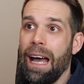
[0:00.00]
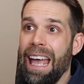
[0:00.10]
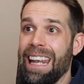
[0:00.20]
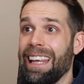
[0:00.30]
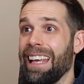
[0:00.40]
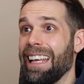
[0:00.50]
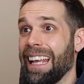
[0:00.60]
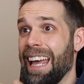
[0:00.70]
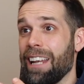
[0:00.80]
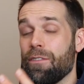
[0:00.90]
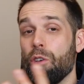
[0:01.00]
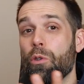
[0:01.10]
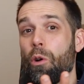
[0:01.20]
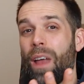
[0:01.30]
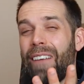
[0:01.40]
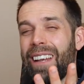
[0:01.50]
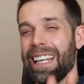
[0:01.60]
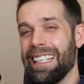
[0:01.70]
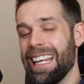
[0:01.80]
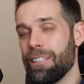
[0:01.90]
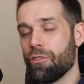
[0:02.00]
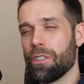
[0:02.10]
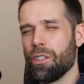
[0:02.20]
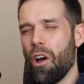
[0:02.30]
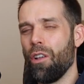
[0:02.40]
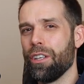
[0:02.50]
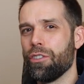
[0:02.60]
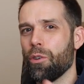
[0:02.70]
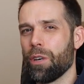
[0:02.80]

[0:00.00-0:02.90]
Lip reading: And again, if you don't have any interest, knowledge,